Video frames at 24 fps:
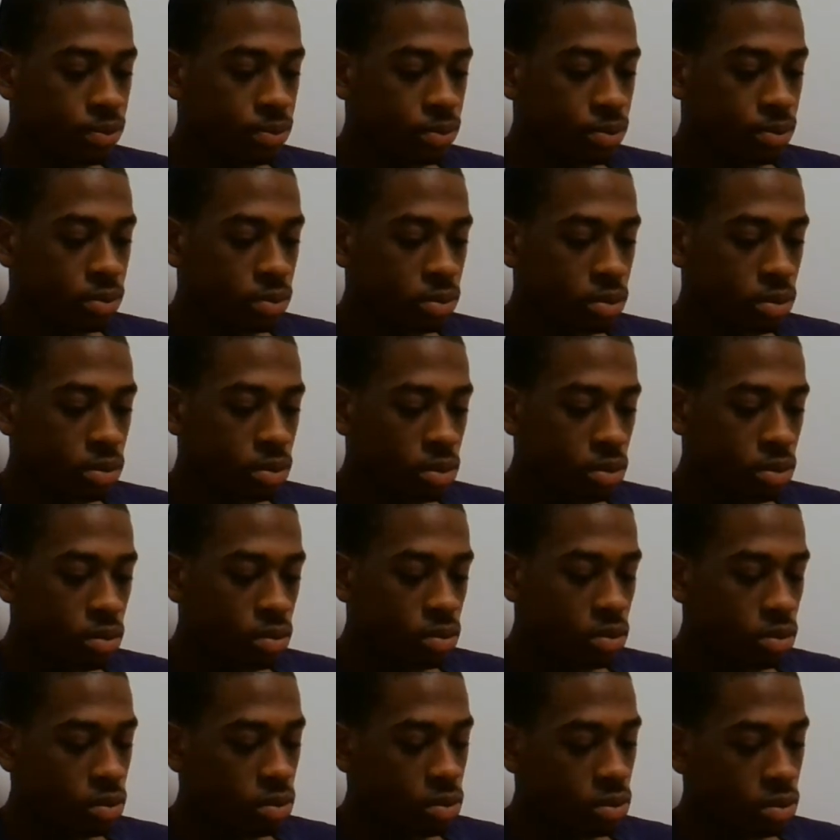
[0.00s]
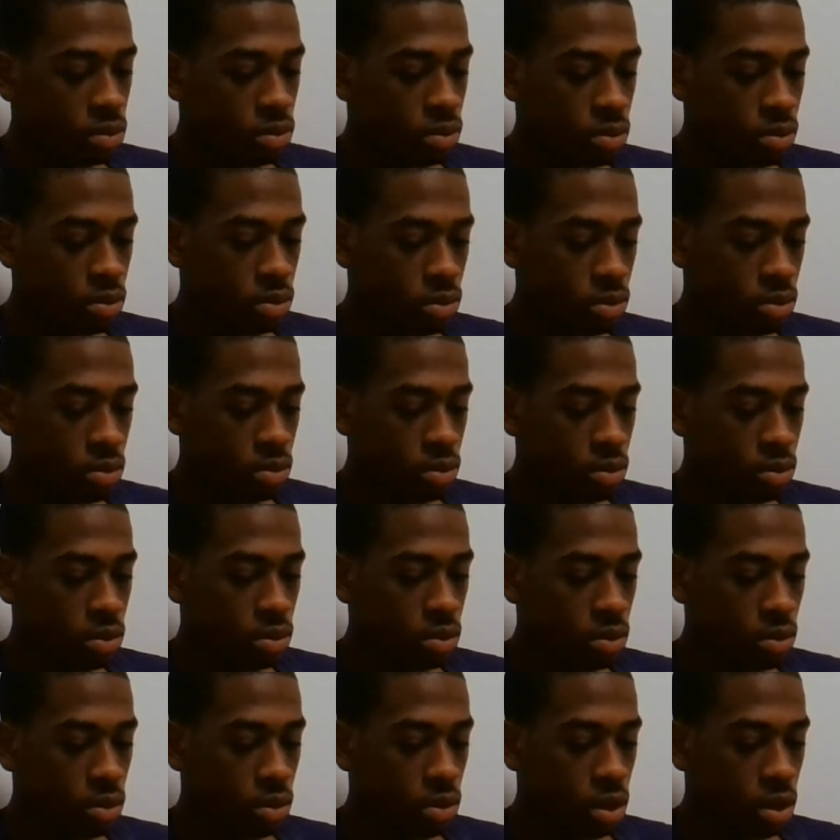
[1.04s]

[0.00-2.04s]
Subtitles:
No one is speaking in this clip.